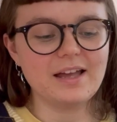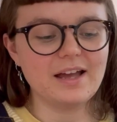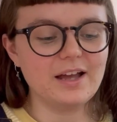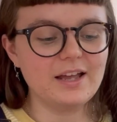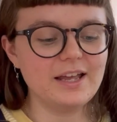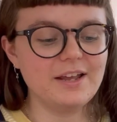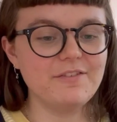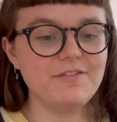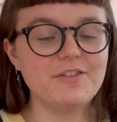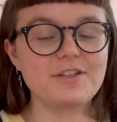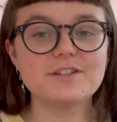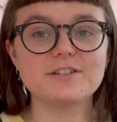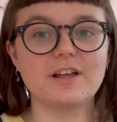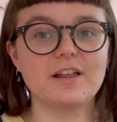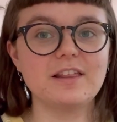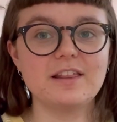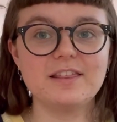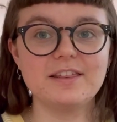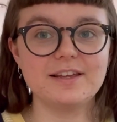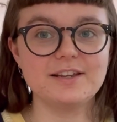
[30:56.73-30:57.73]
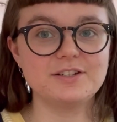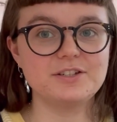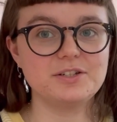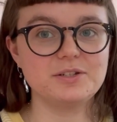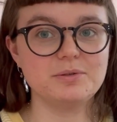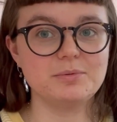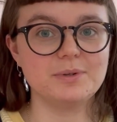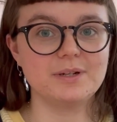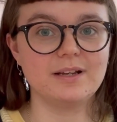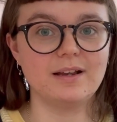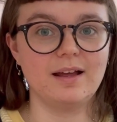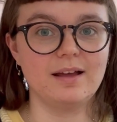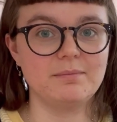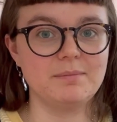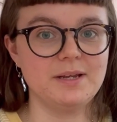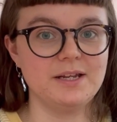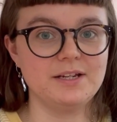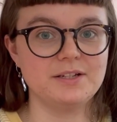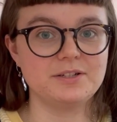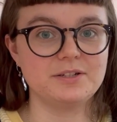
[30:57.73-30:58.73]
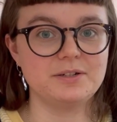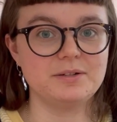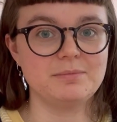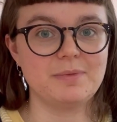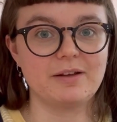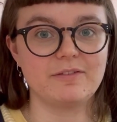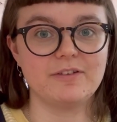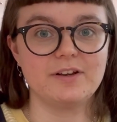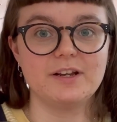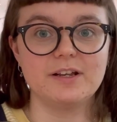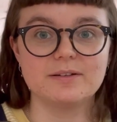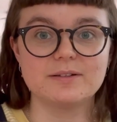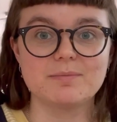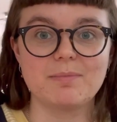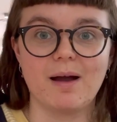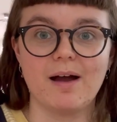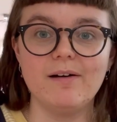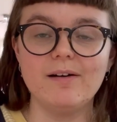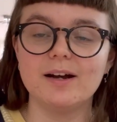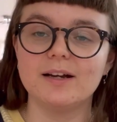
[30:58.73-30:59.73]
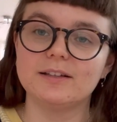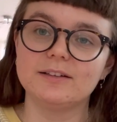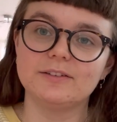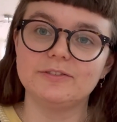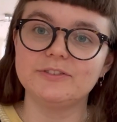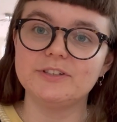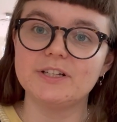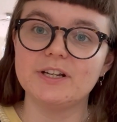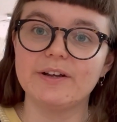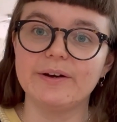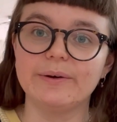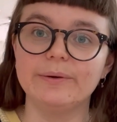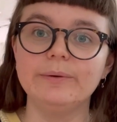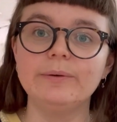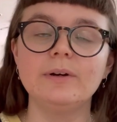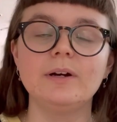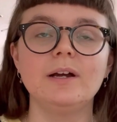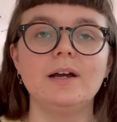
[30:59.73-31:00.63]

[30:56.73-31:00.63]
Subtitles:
If there's other things you would like me to make videos about, I'd love to know.